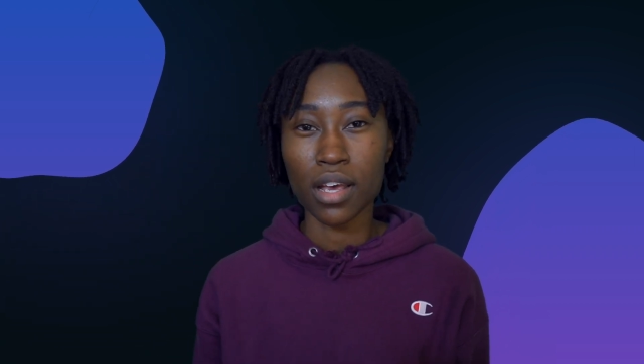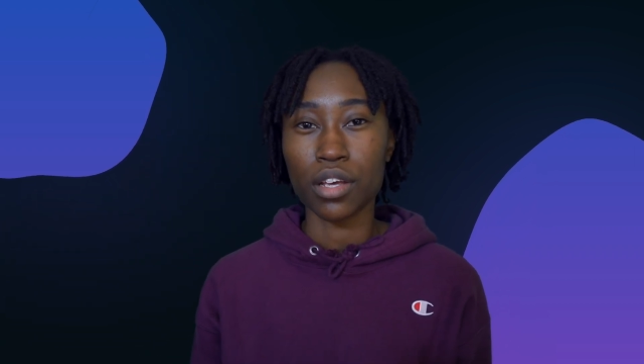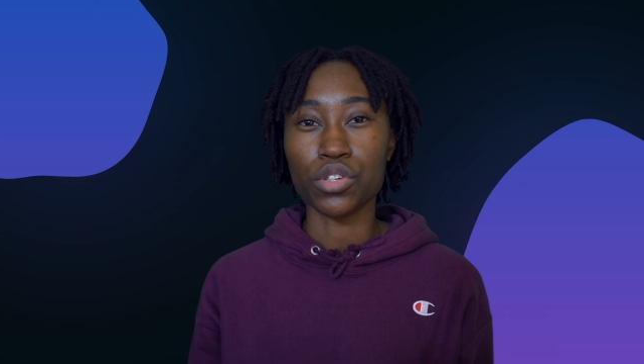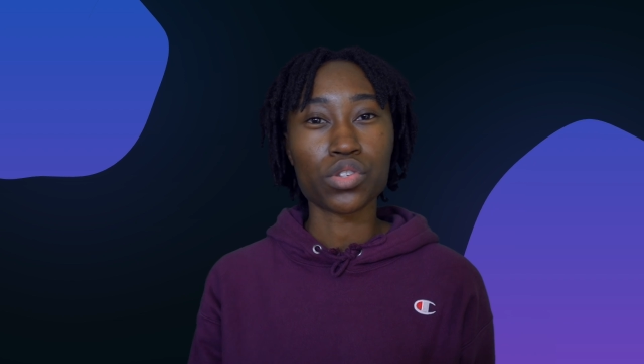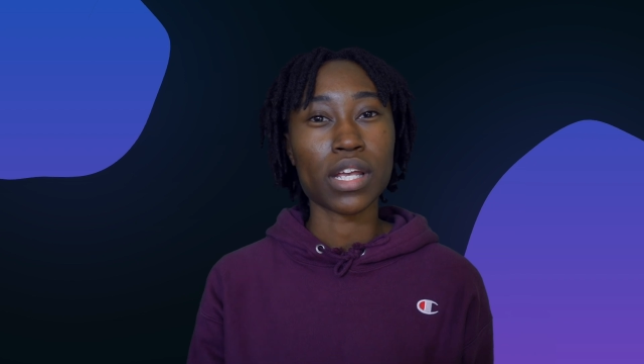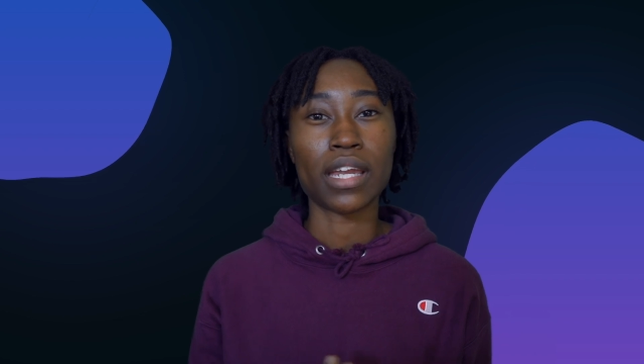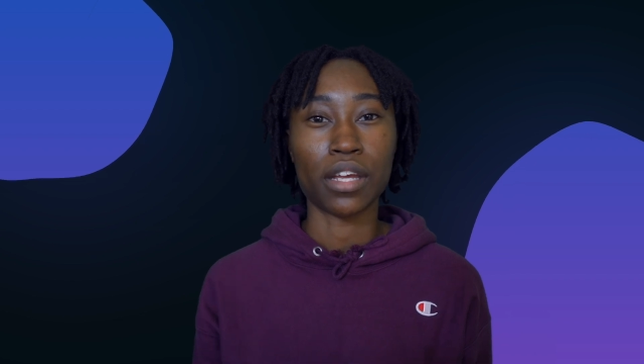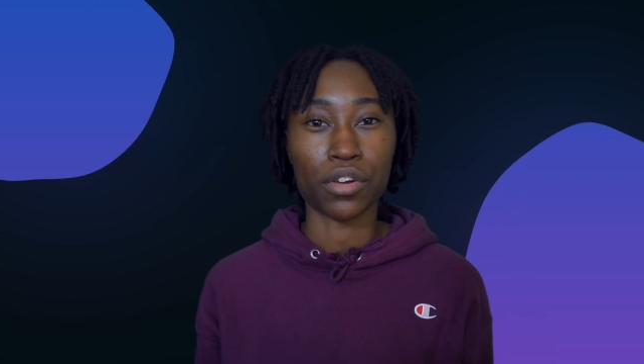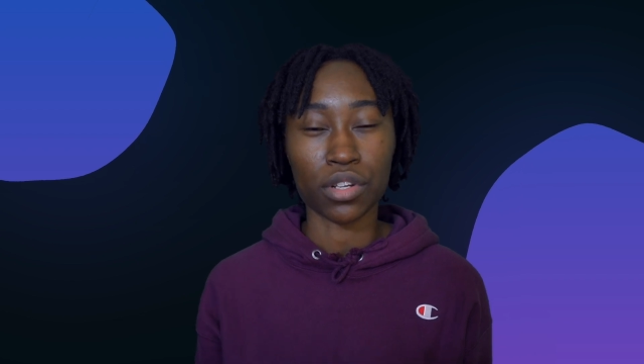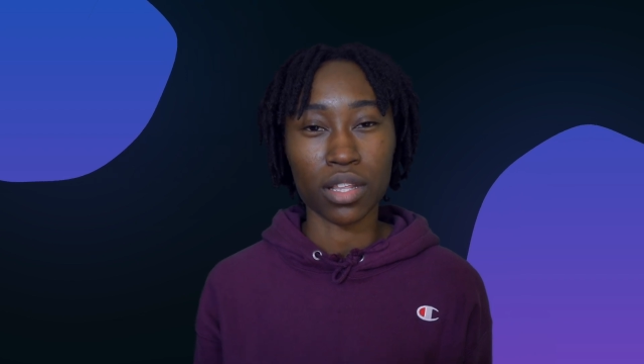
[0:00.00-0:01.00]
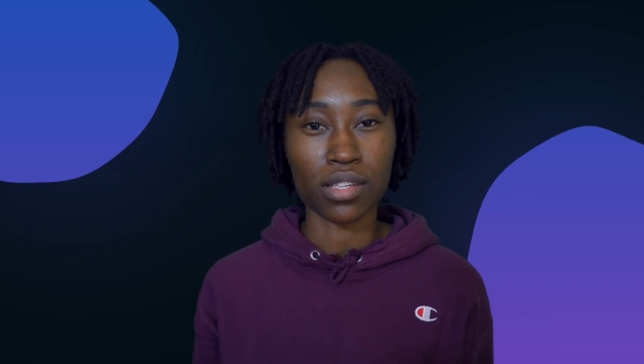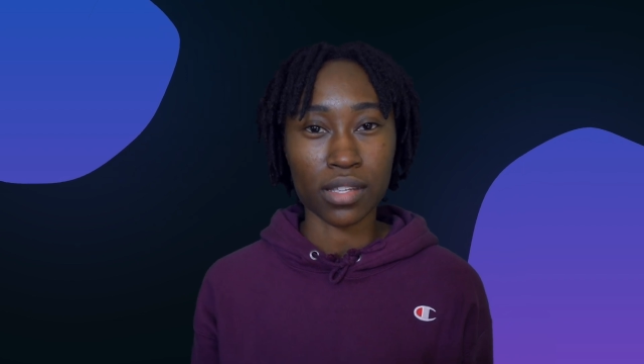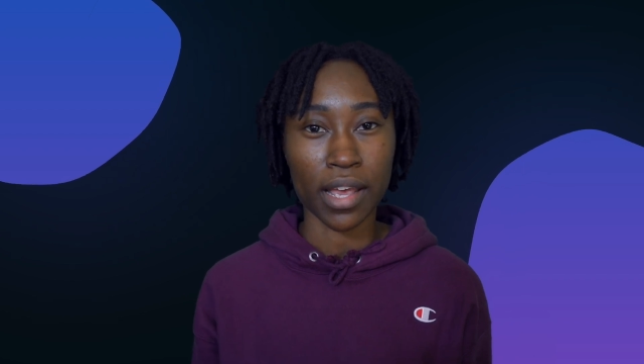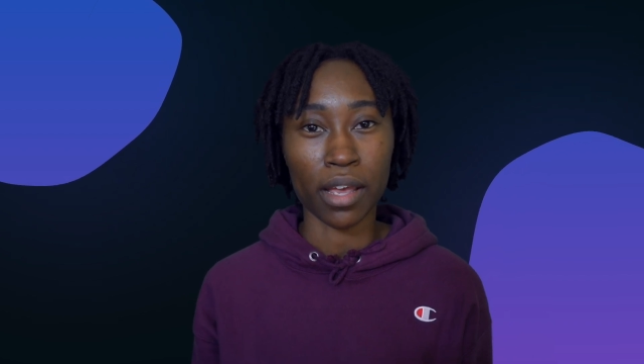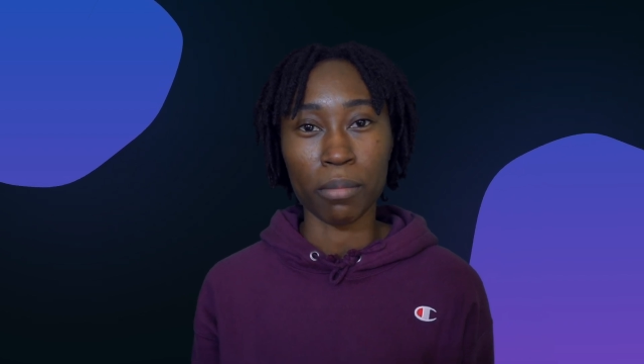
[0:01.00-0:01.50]
usually adhere to the
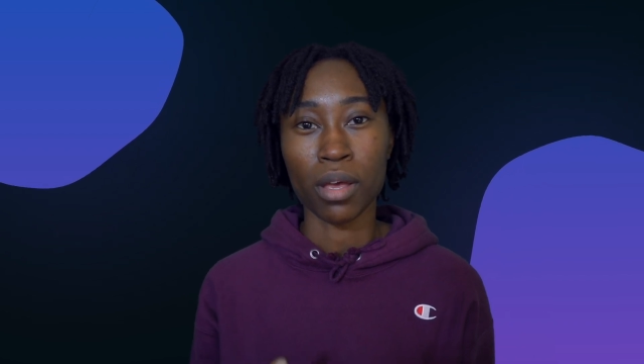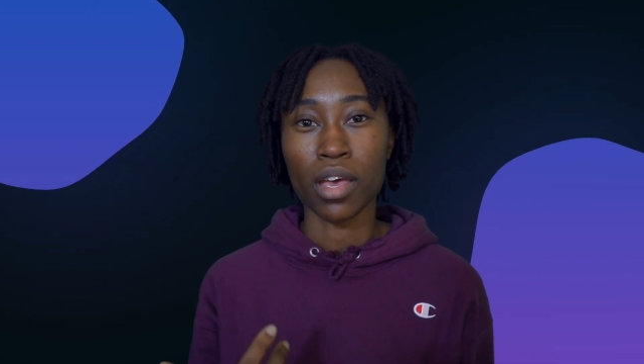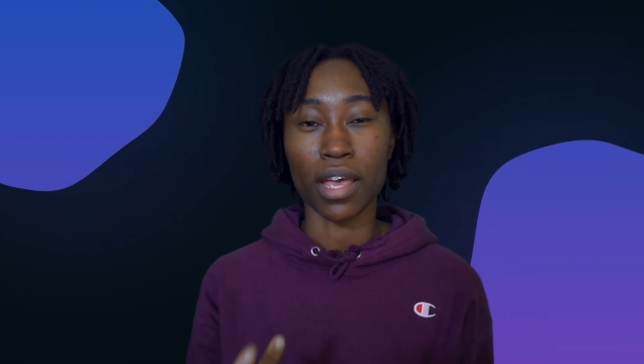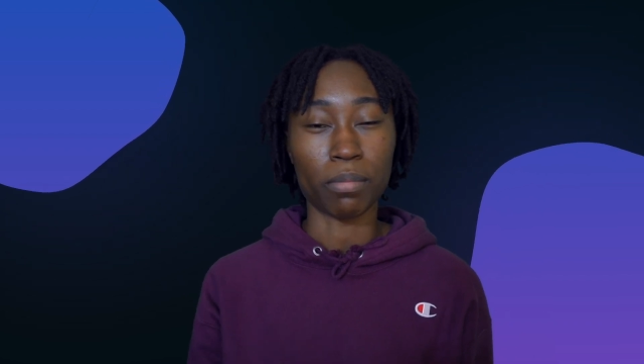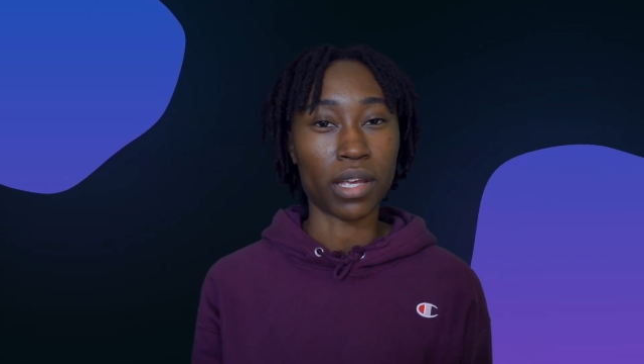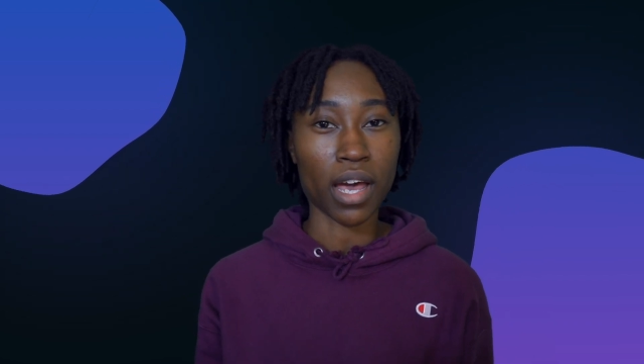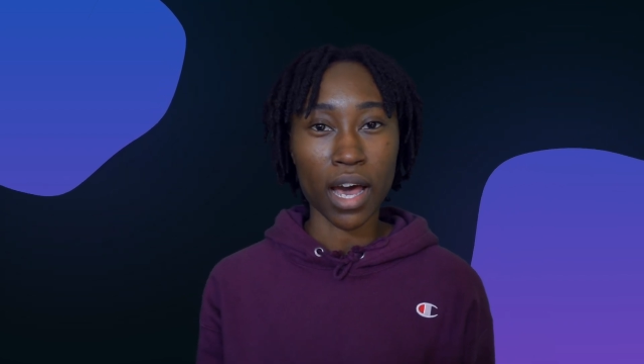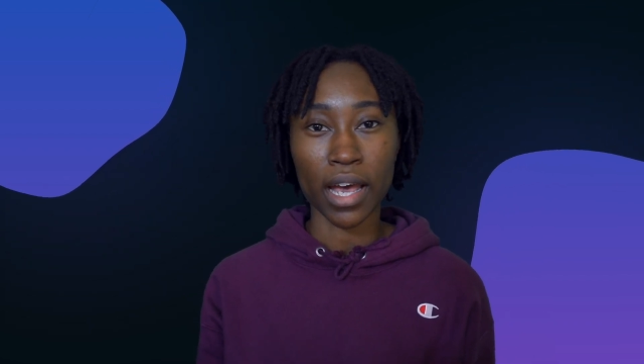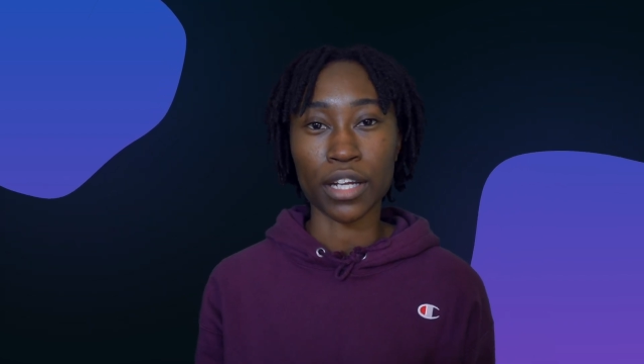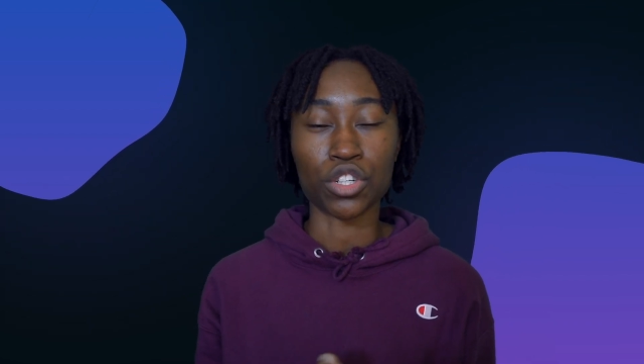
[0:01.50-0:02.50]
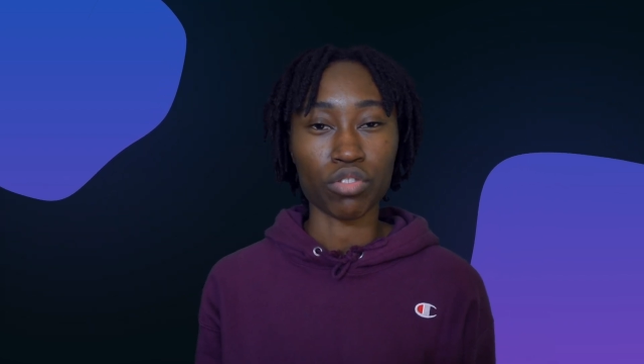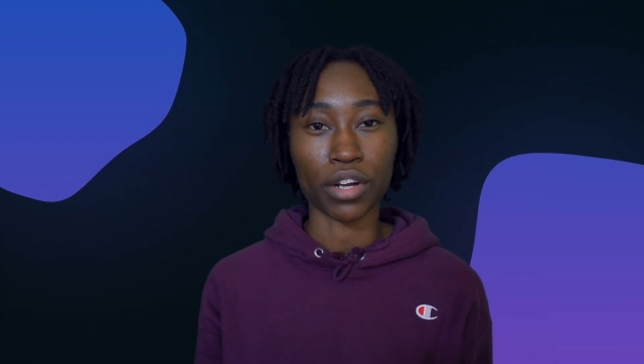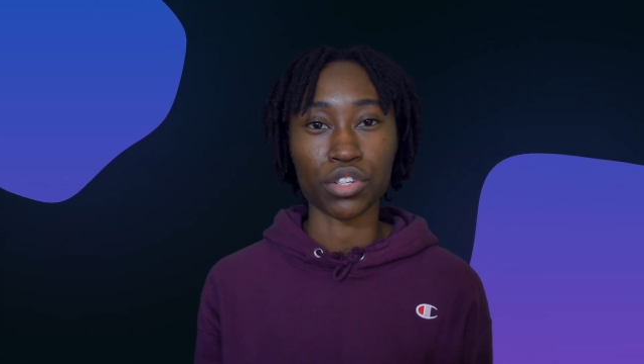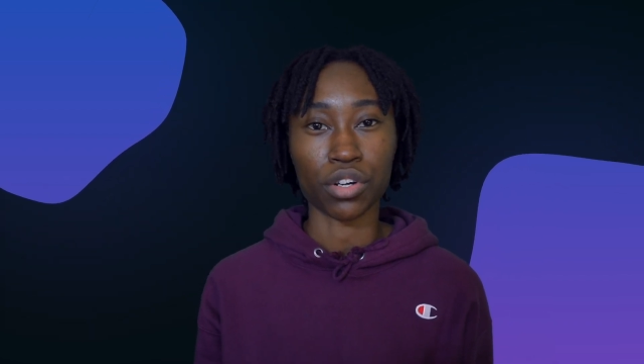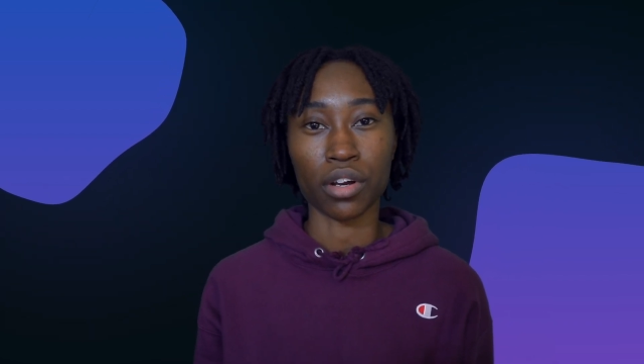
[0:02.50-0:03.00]
same API and
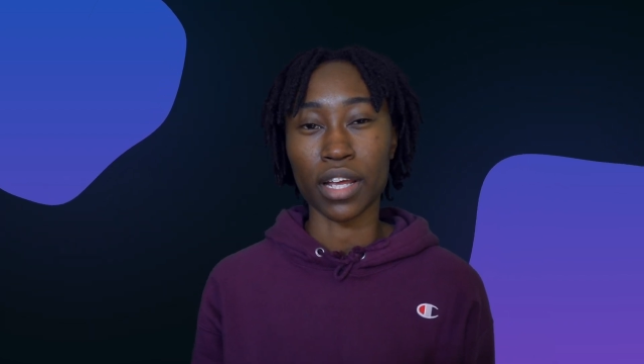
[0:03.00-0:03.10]
structure